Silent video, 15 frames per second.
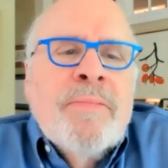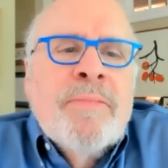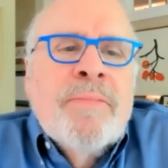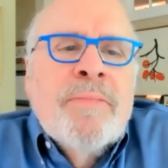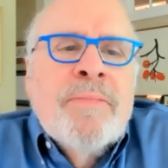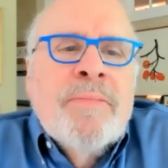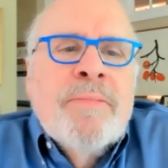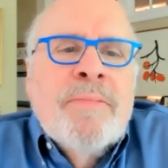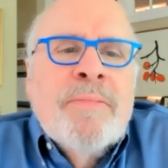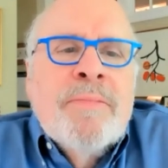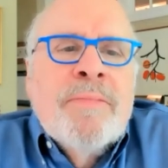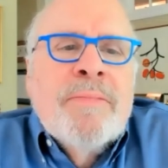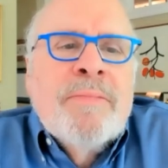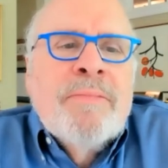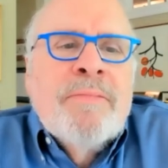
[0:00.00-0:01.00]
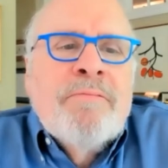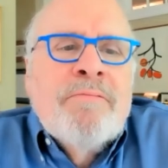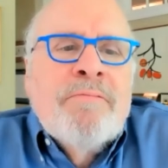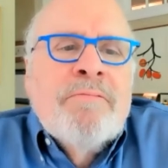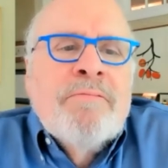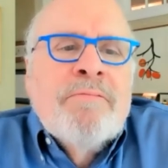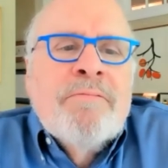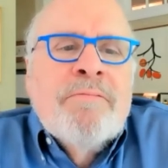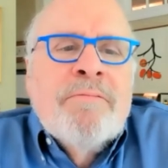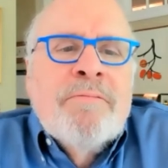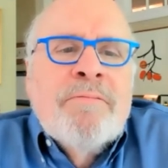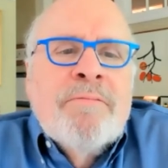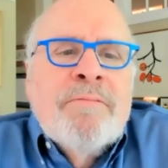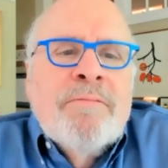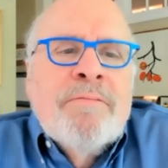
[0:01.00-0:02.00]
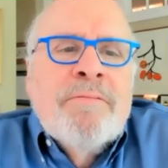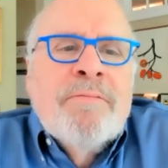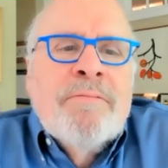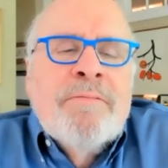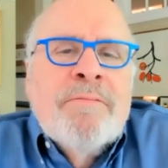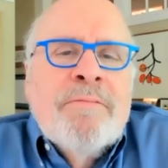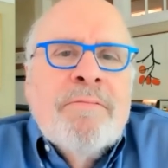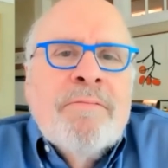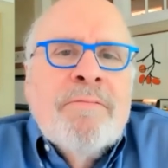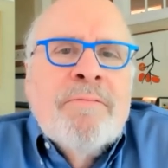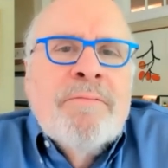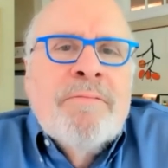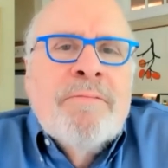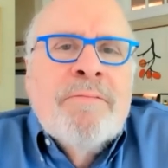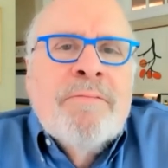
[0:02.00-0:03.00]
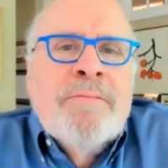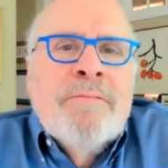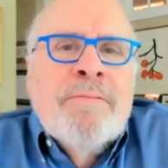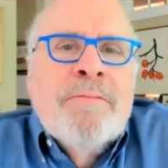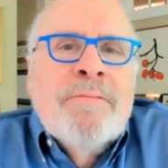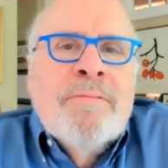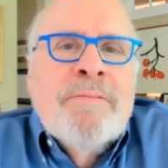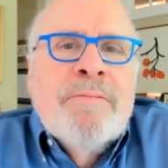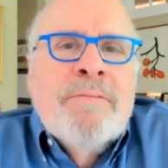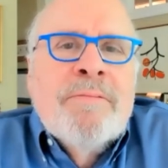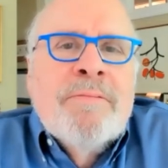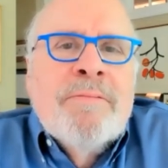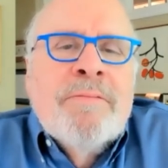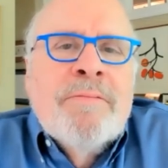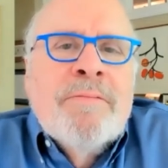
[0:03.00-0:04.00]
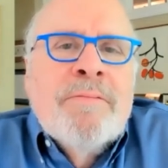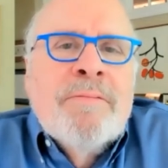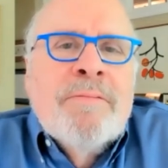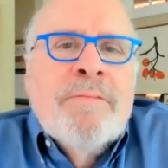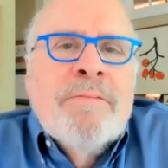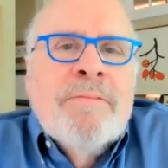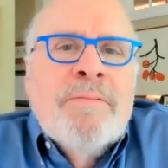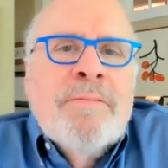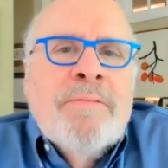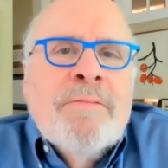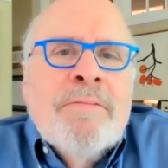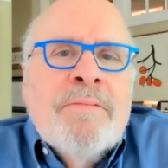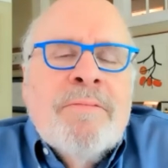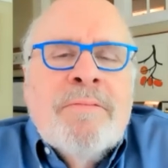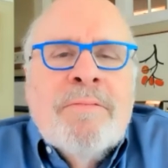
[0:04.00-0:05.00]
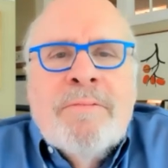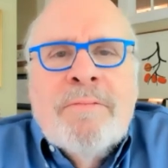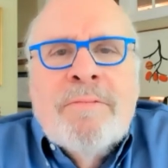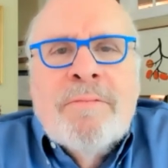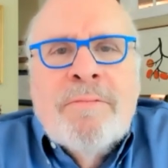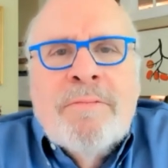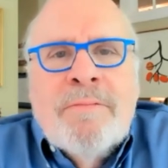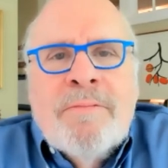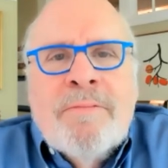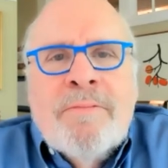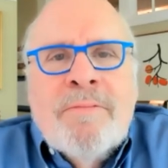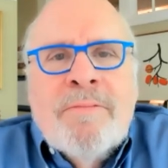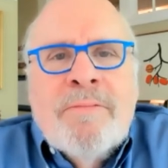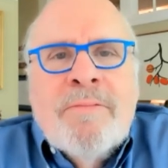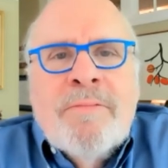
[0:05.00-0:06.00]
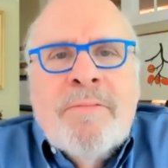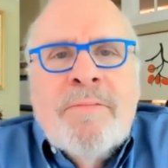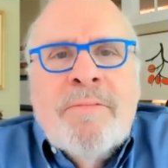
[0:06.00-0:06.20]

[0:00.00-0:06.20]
[no speech]